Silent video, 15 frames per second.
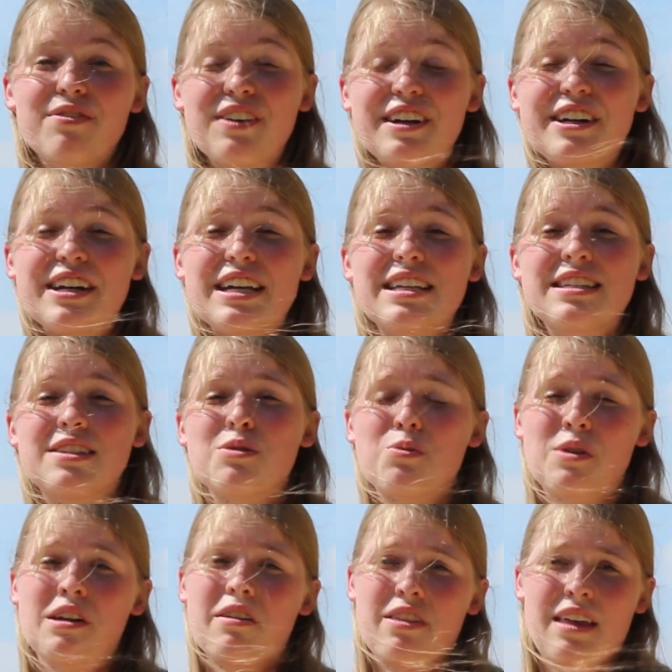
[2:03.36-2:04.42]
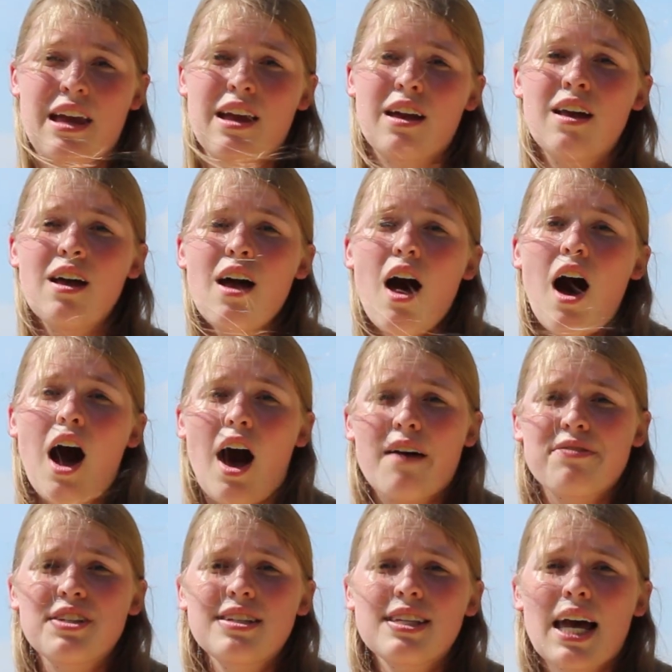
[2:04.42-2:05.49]
Fear is a real thing.
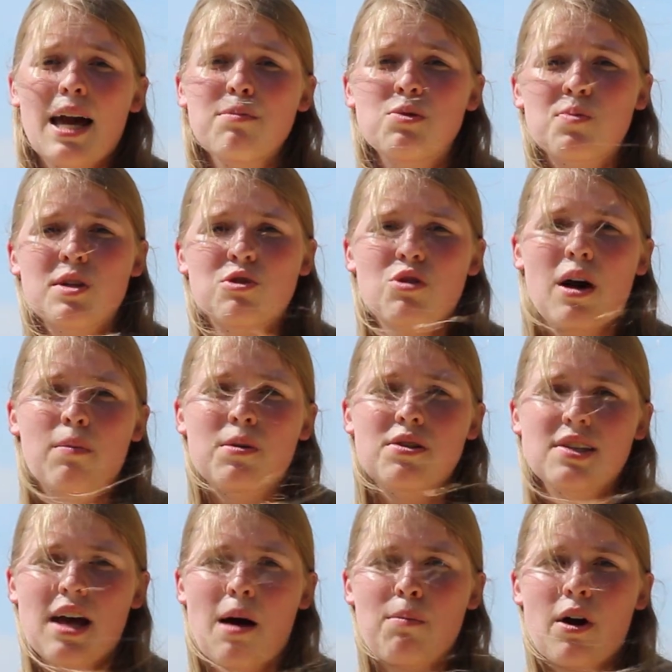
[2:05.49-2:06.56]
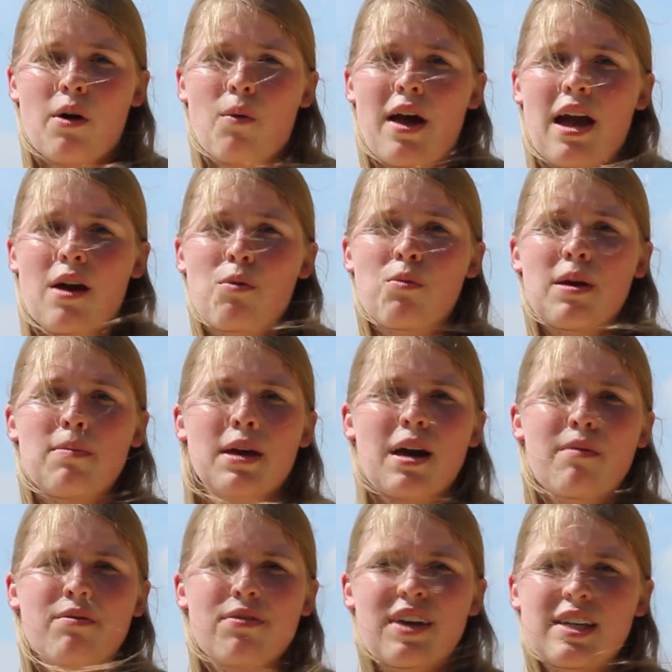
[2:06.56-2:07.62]
Oftentimes when troubles come our way, we
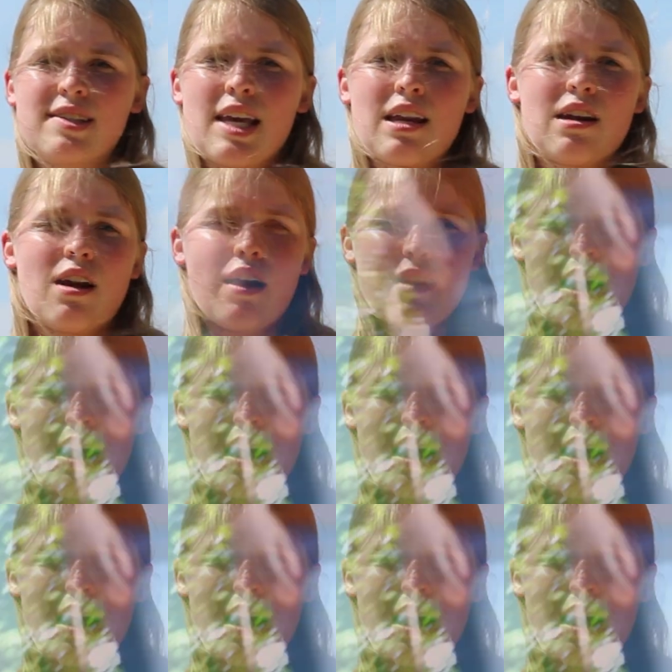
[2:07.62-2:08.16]
become fixated